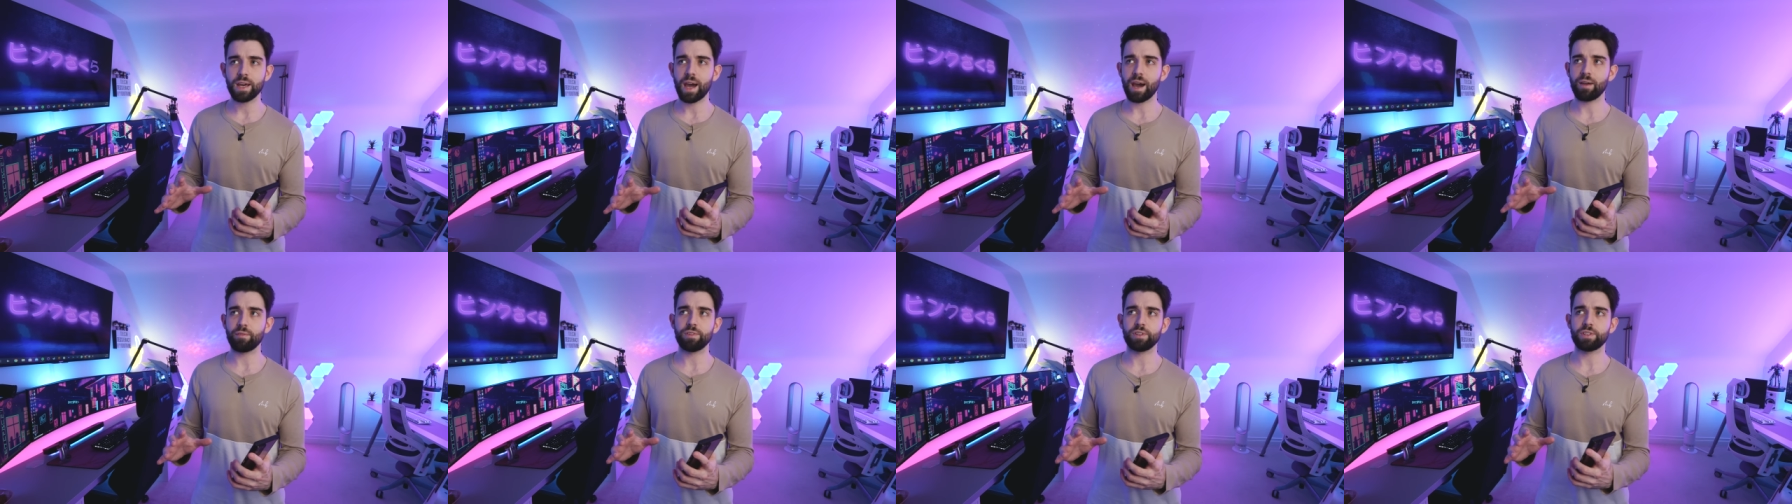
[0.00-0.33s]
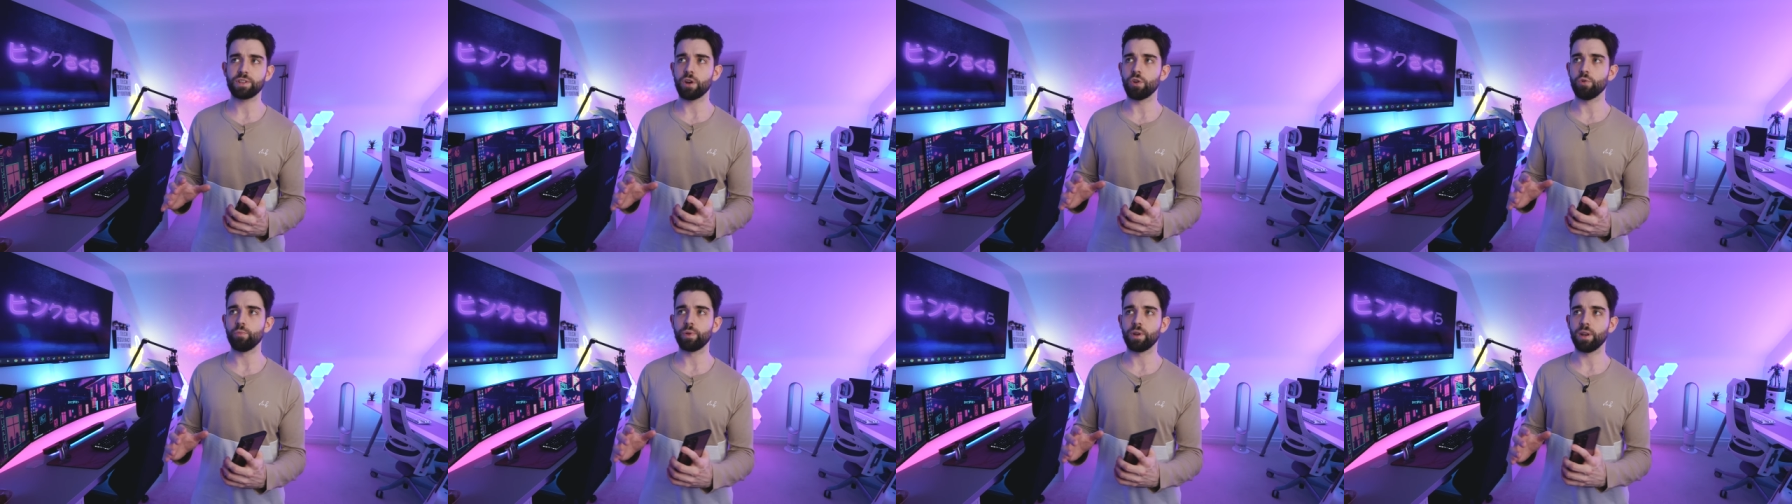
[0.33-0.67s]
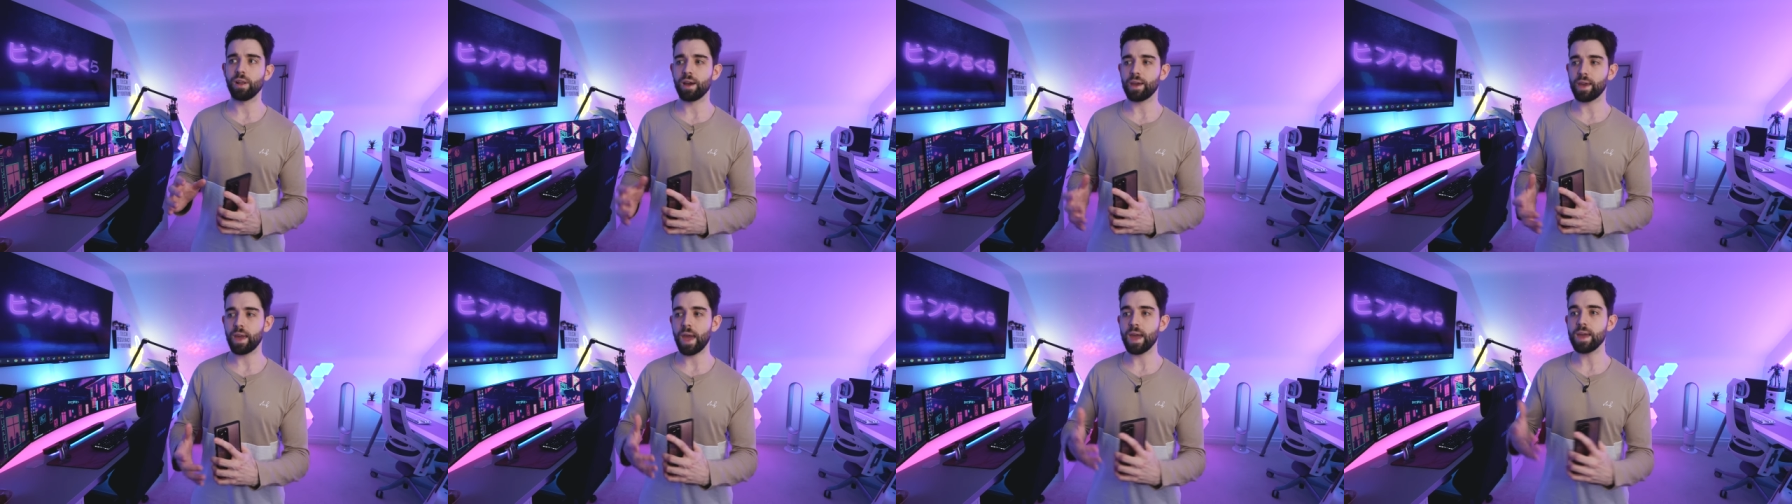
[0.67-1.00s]
having to open
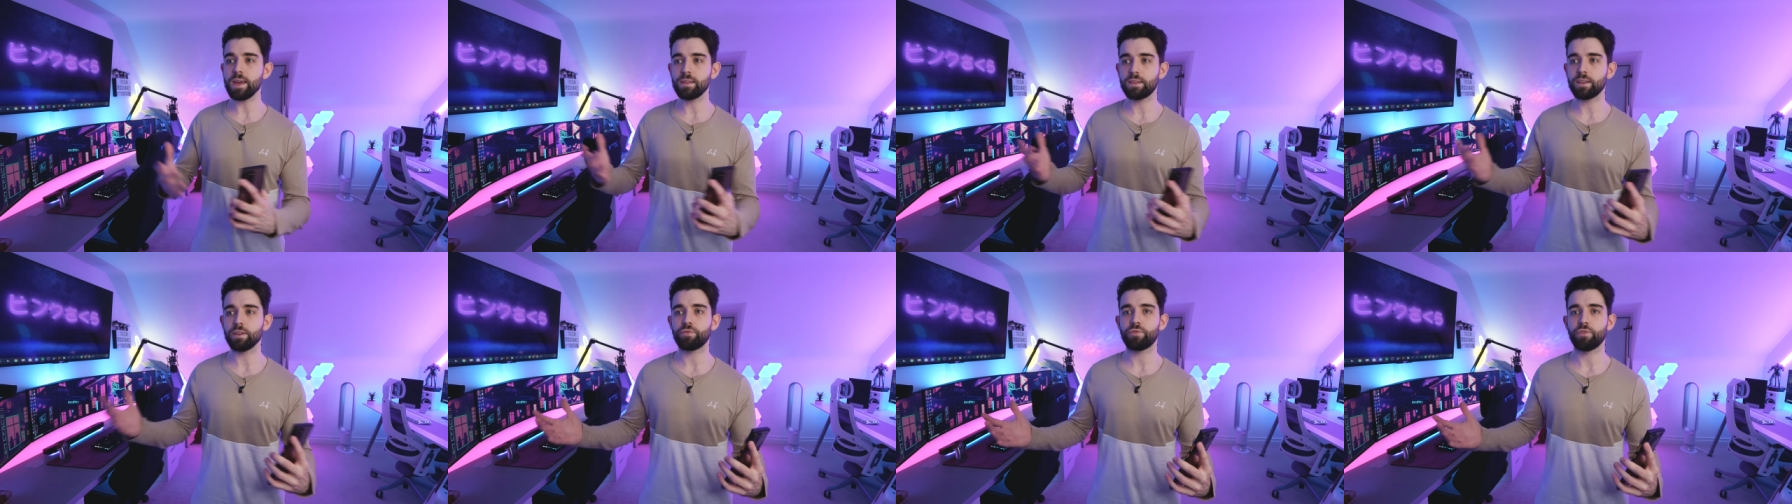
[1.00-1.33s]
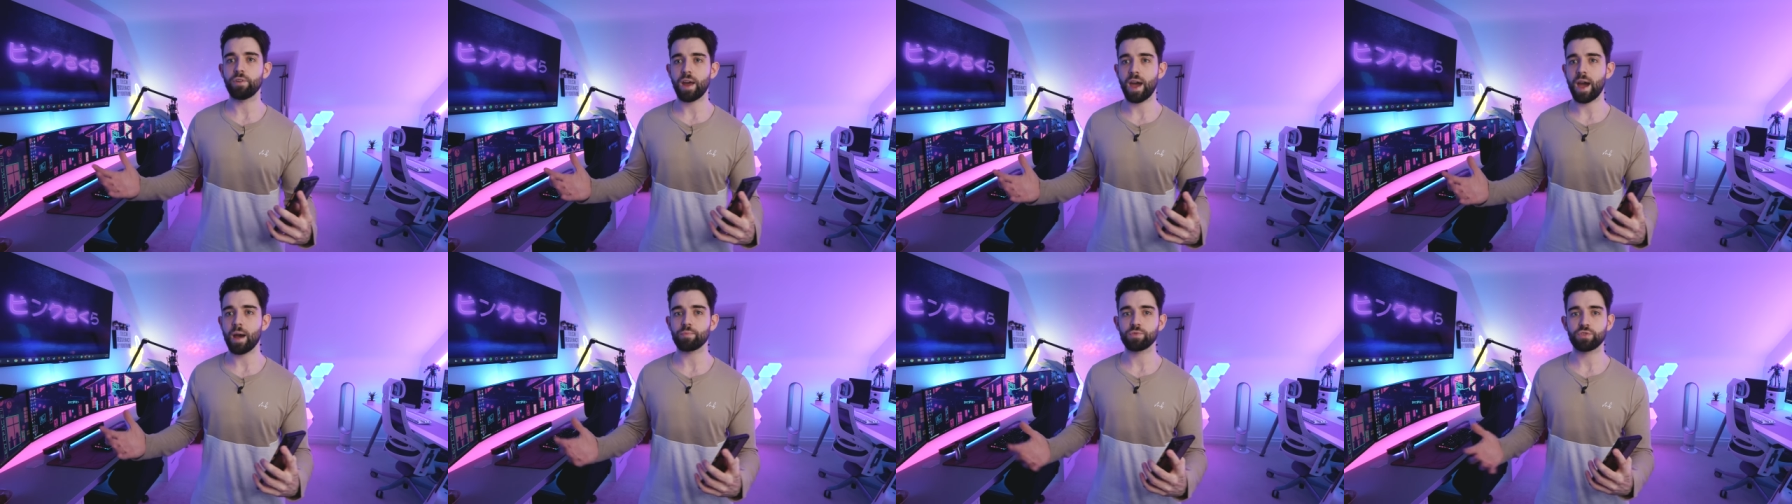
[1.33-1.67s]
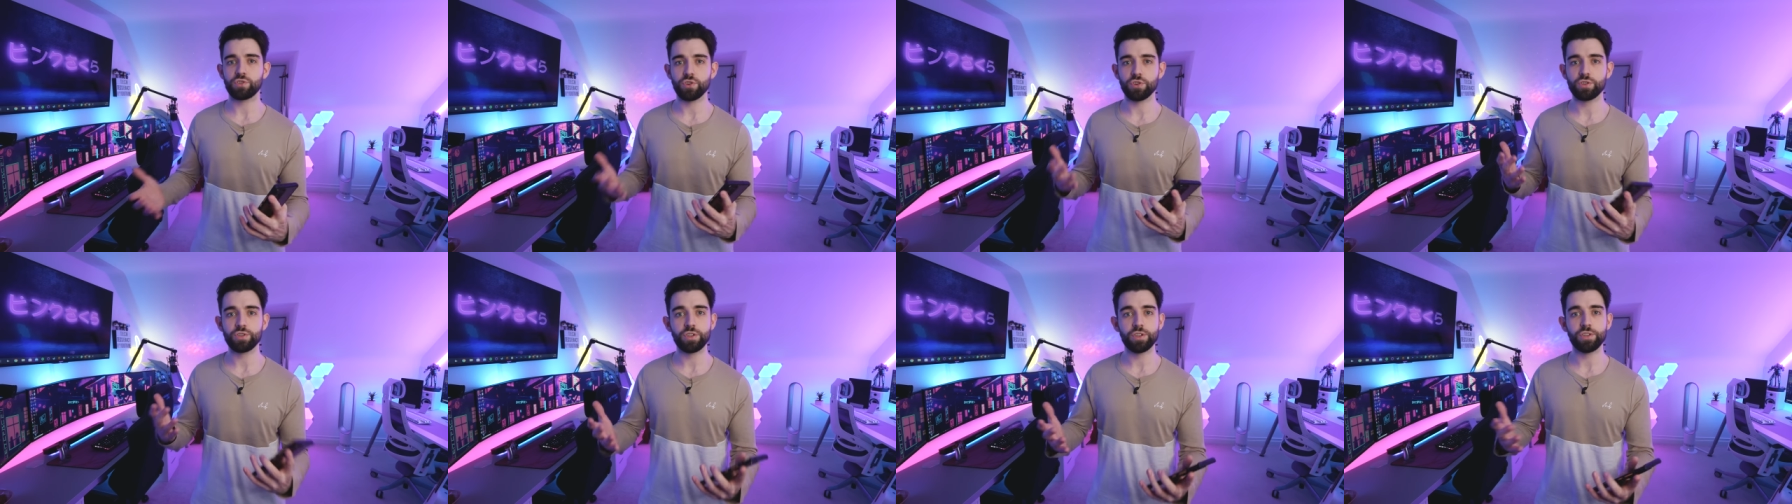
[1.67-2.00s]
like eight different
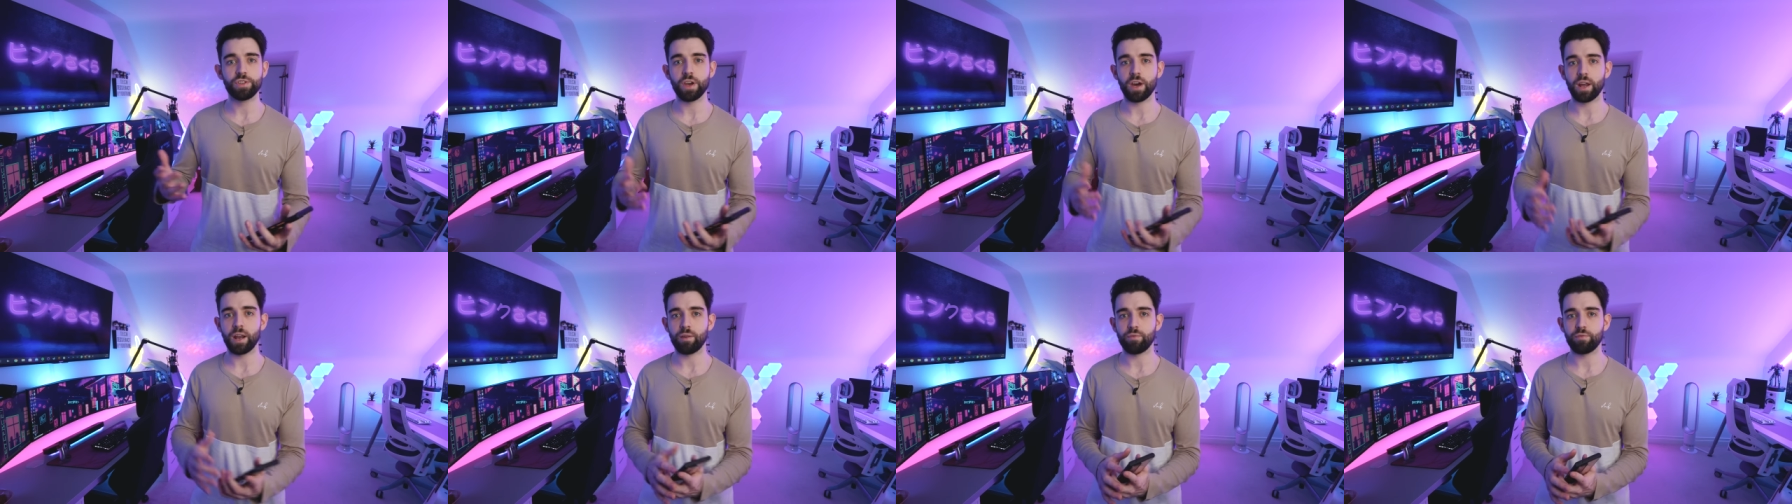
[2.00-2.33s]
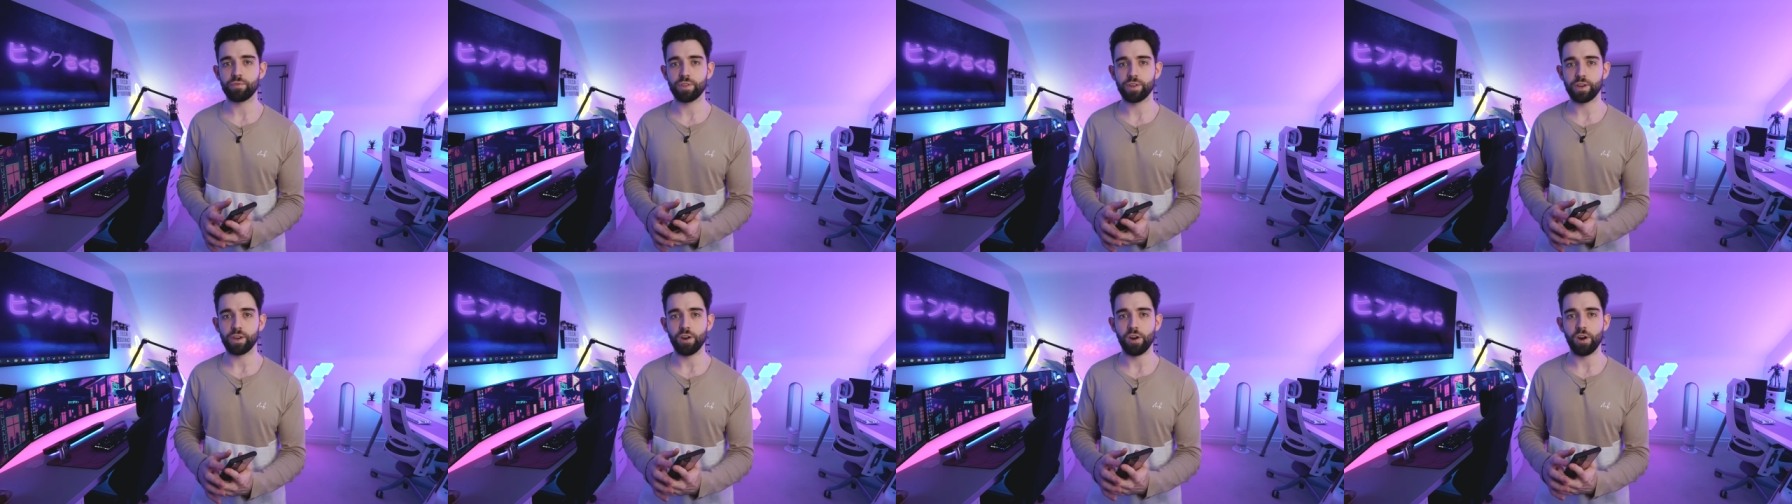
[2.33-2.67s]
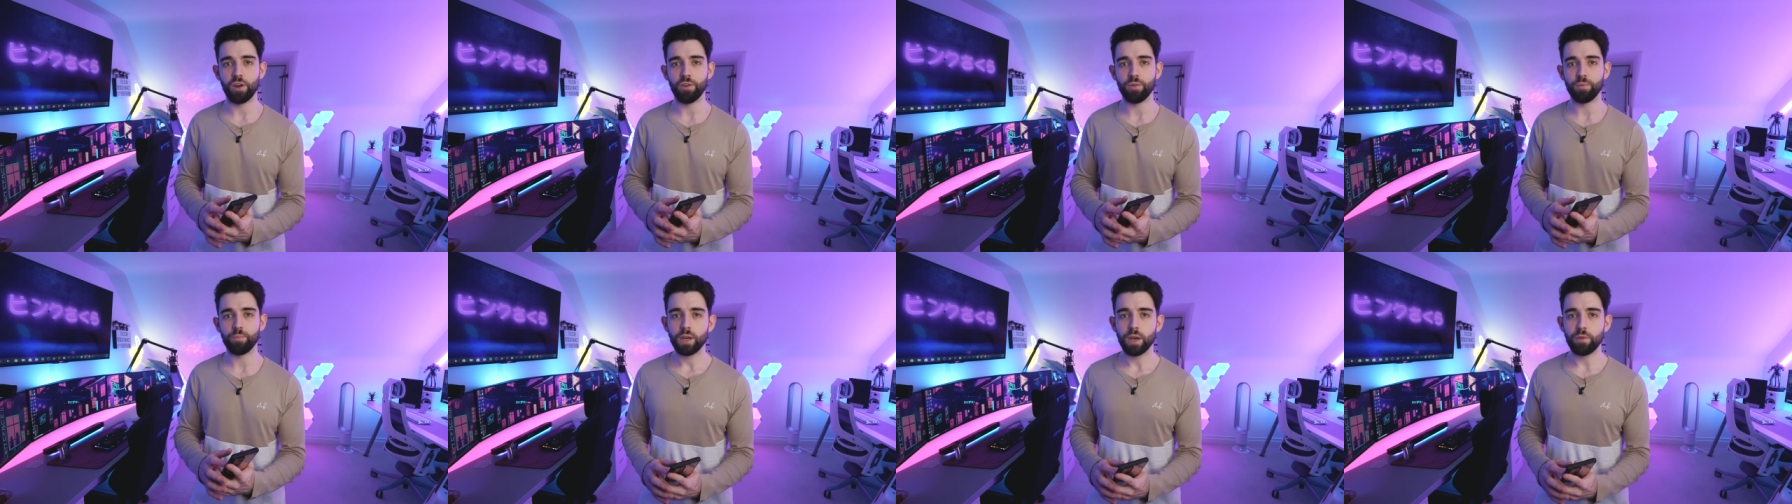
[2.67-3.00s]
apps just to turn everything
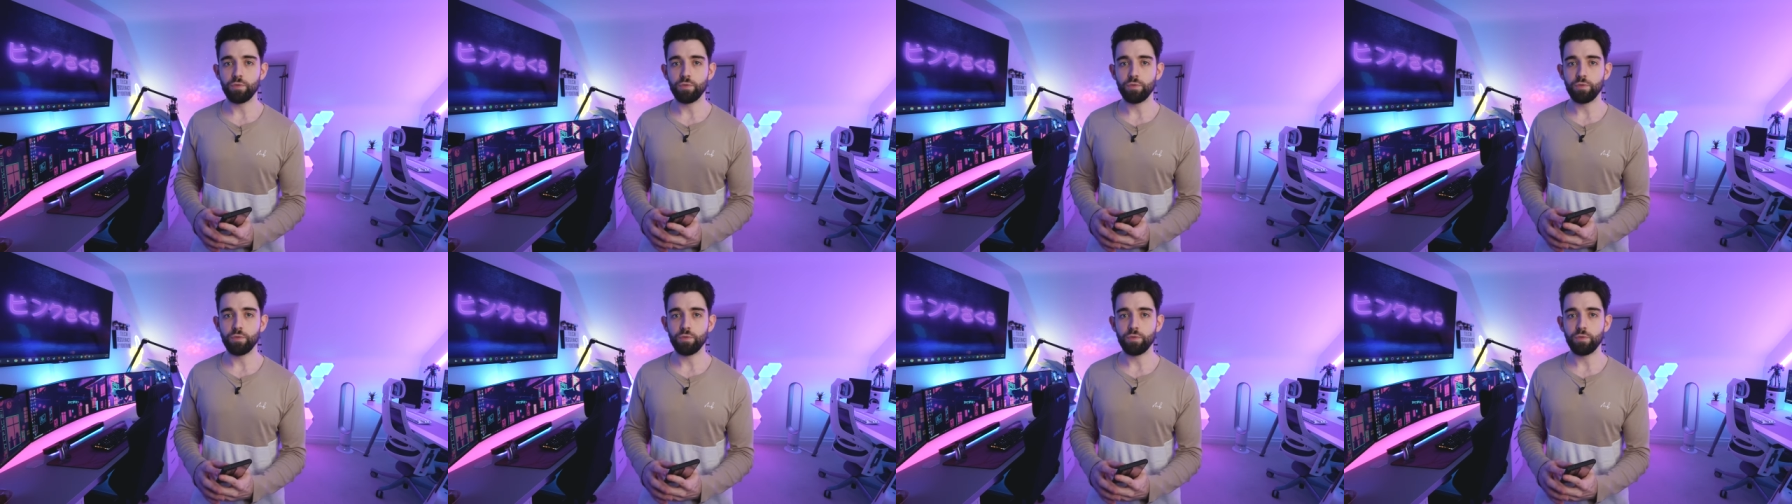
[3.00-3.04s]
on.